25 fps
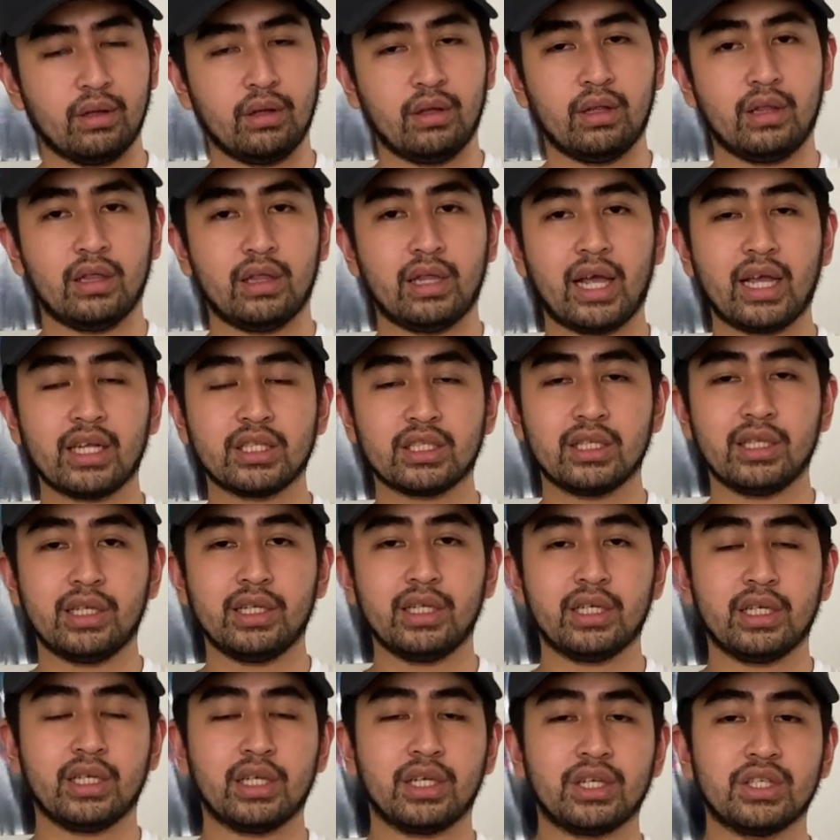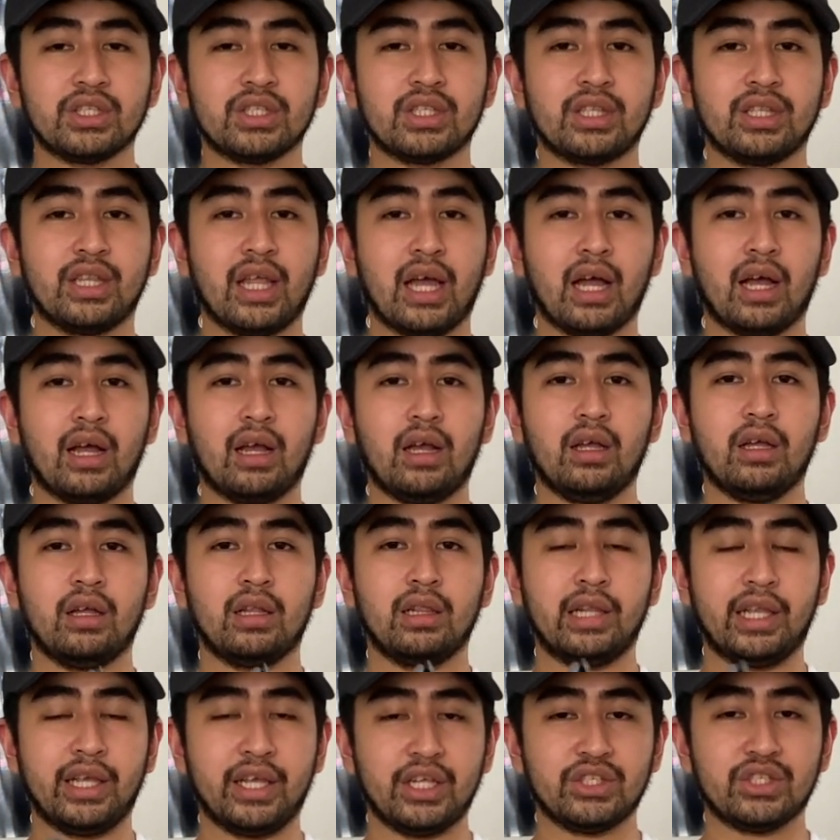lastly is the
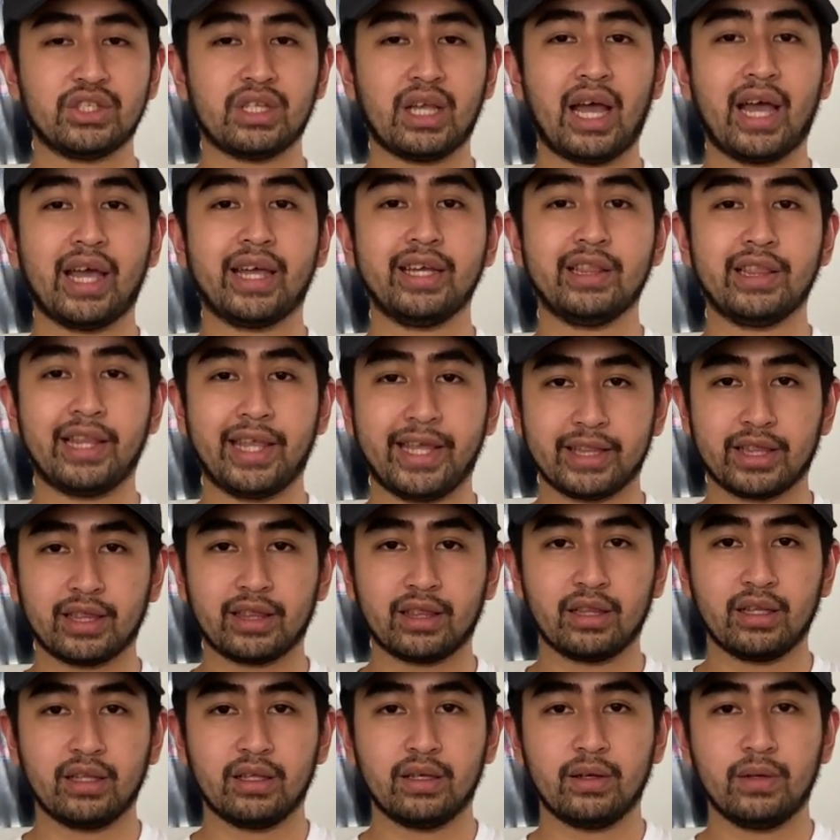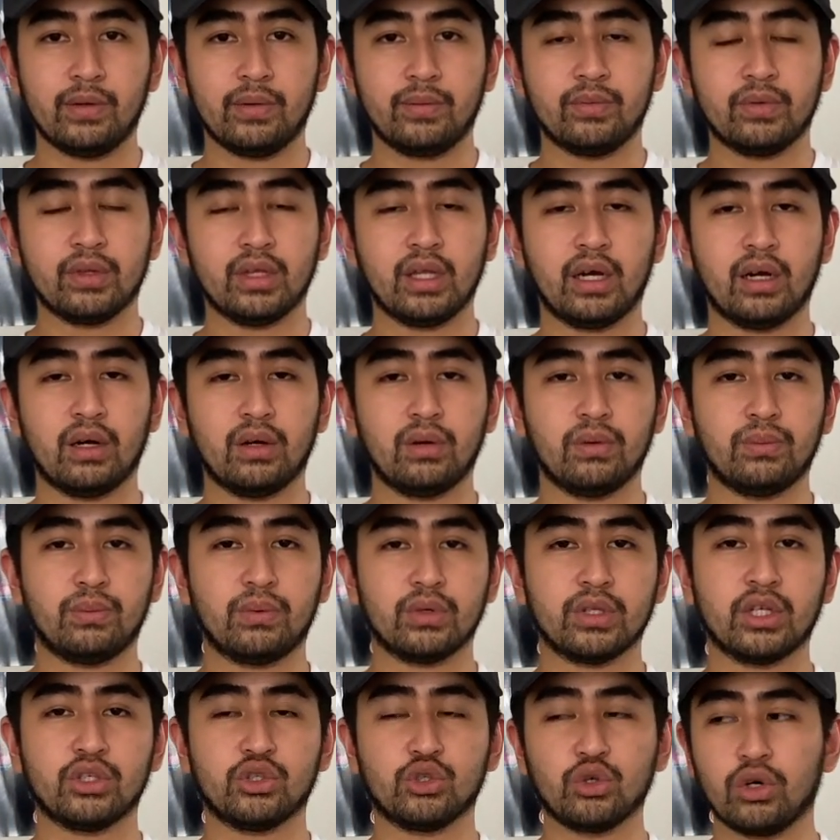lace eyelet. Now for
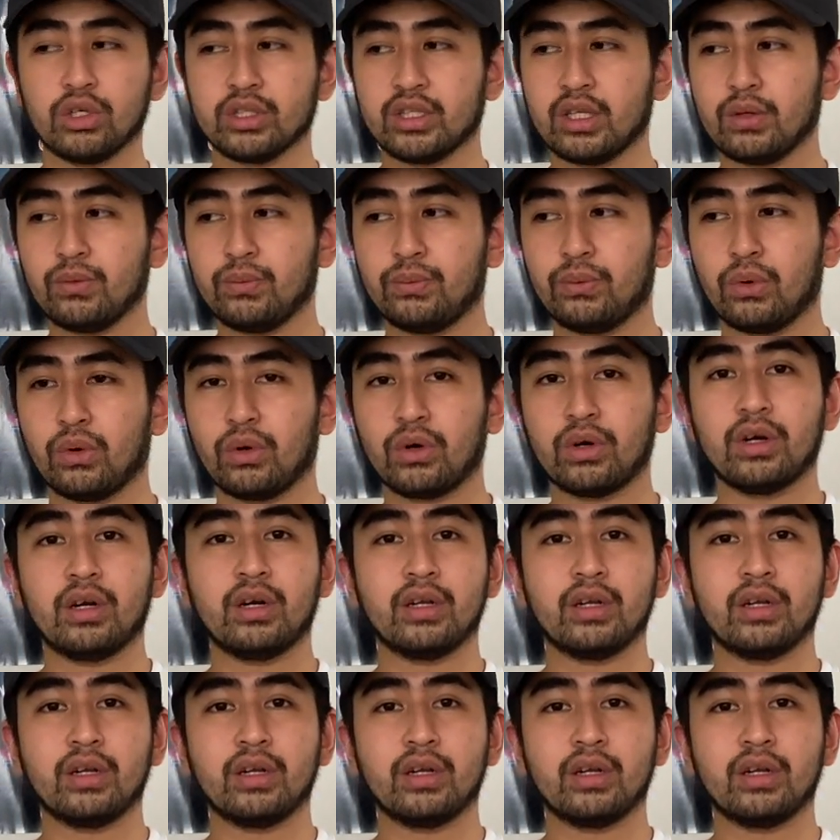the Jordan 4,